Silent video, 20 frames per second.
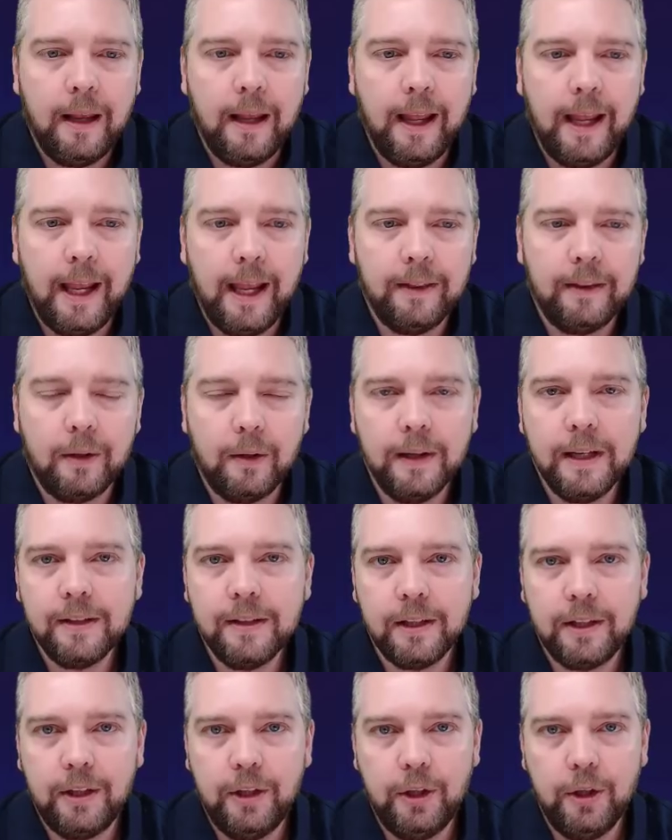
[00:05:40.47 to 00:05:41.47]
And there
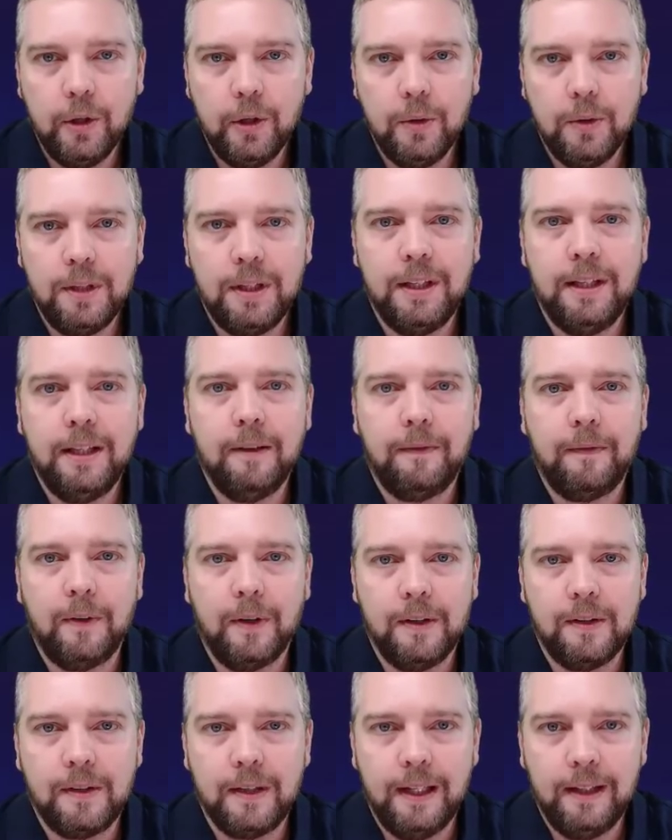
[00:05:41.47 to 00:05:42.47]
is a huge
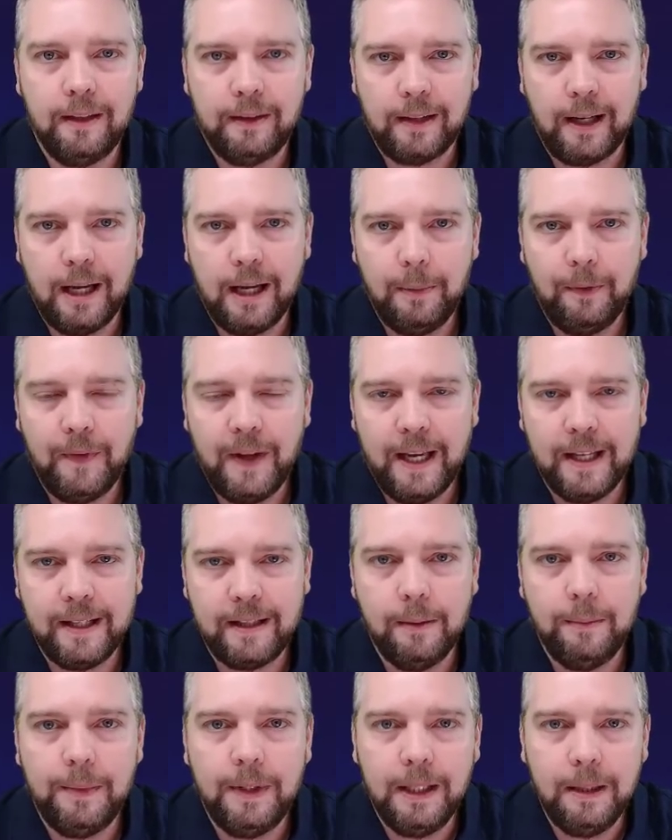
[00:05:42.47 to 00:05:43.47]
difference in the type of
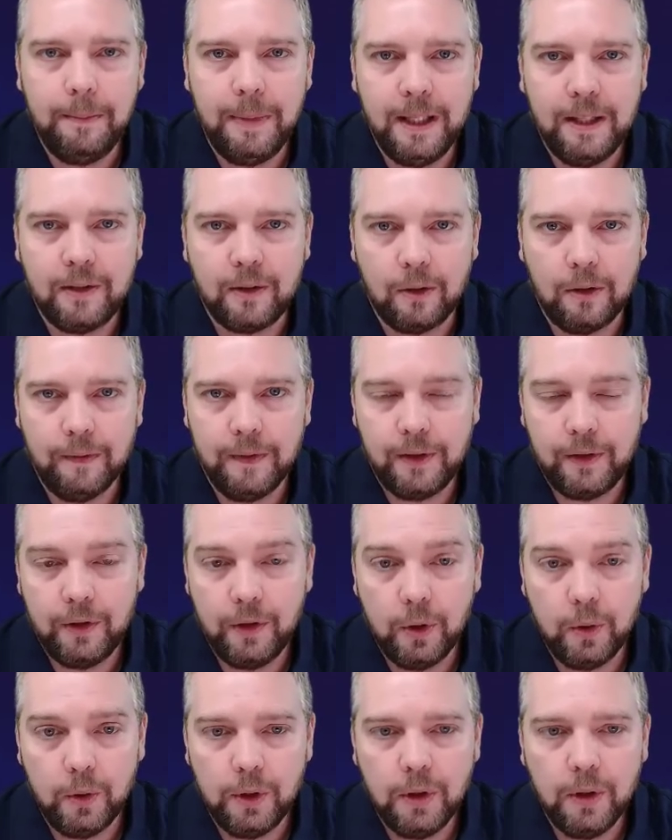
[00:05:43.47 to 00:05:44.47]
SMTP service
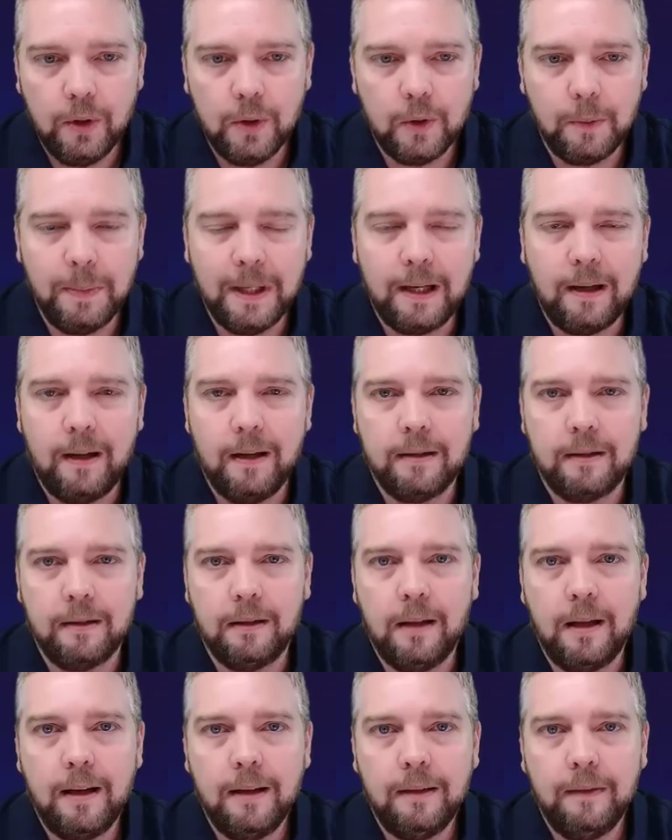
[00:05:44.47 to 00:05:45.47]
you use, because a
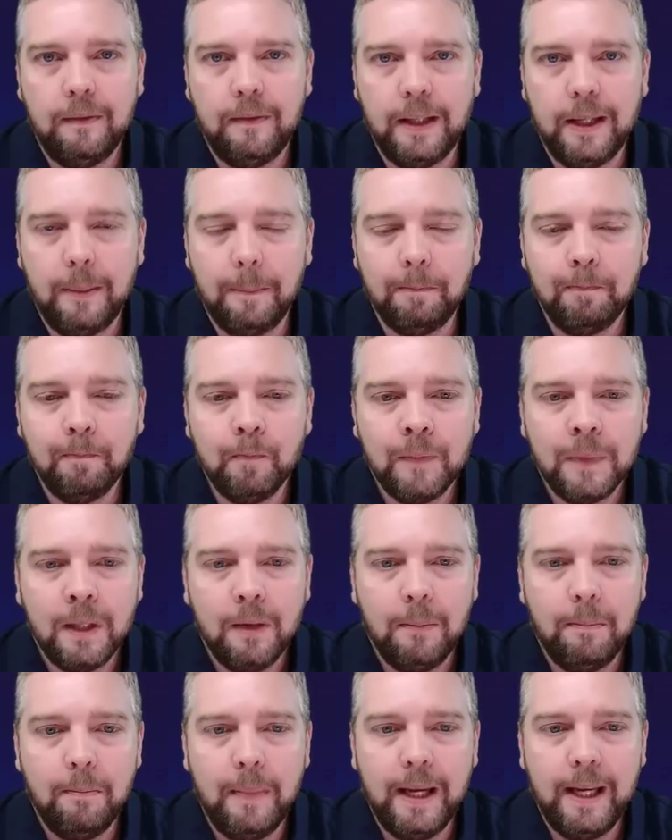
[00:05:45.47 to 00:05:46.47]
lot of them
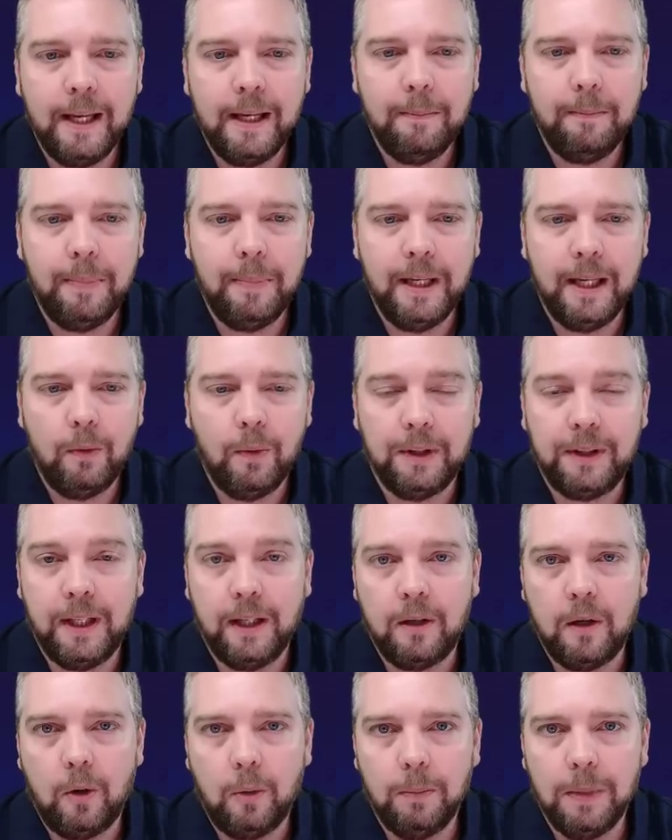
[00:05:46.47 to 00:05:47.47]
may be what
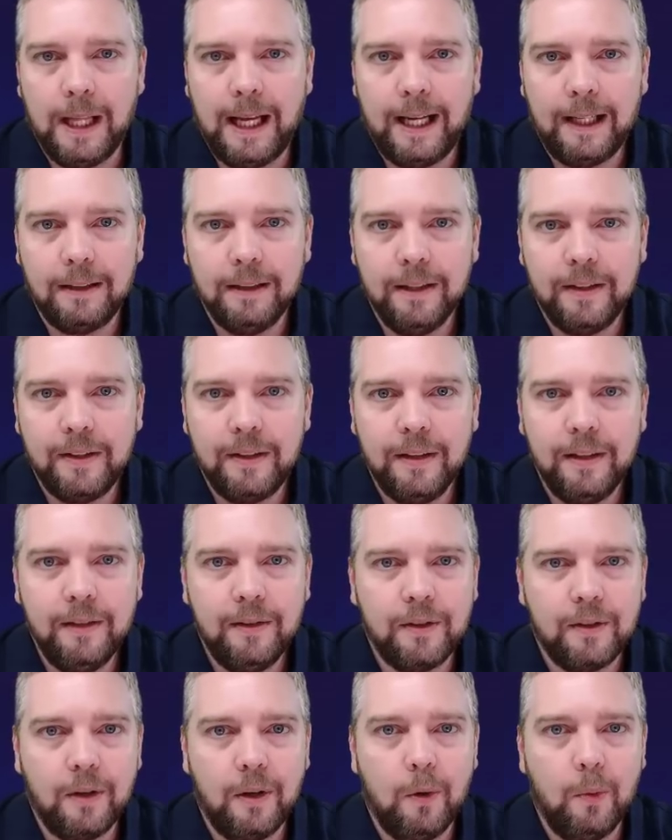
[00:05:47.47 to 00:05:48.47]
they call
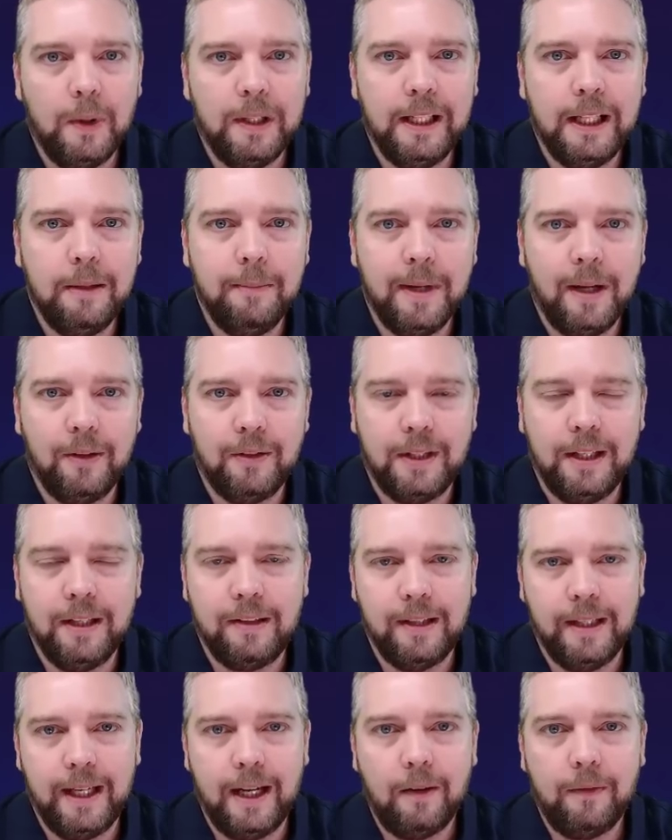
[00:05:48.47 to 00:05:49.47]
blacklisted. So when emails get
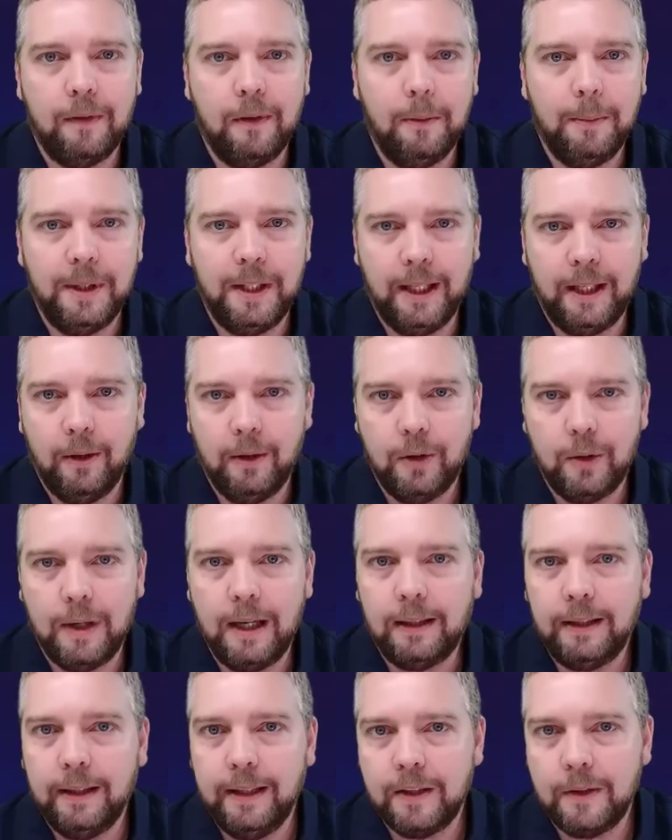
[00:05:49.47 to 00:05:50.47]
sent out from it, they go
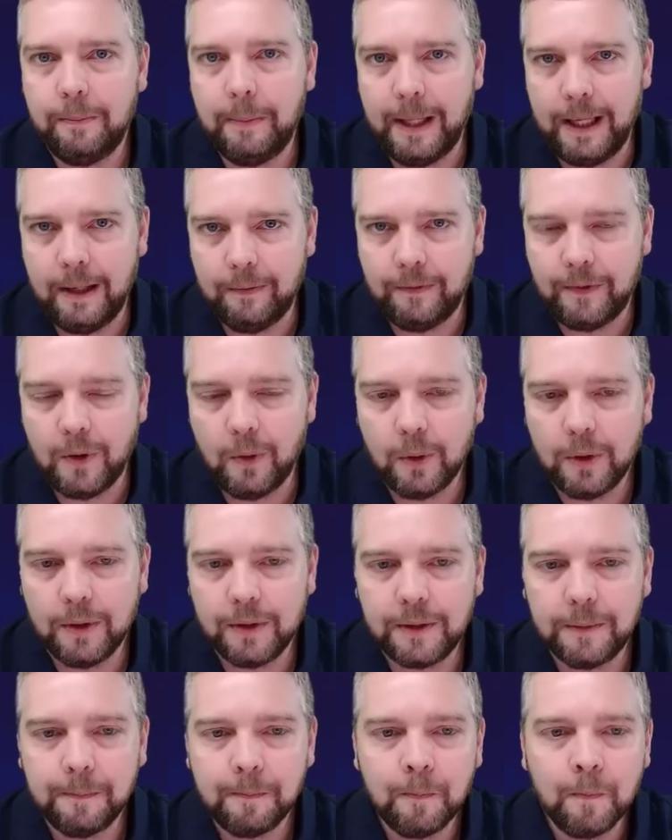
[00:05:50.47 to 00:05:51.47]
directly to spam
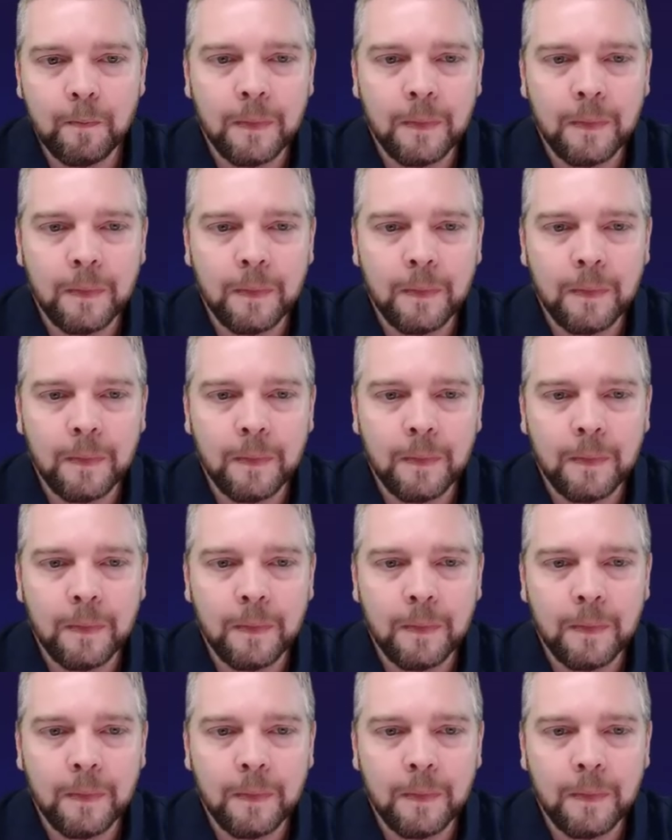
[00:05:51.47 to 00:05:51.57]
folders.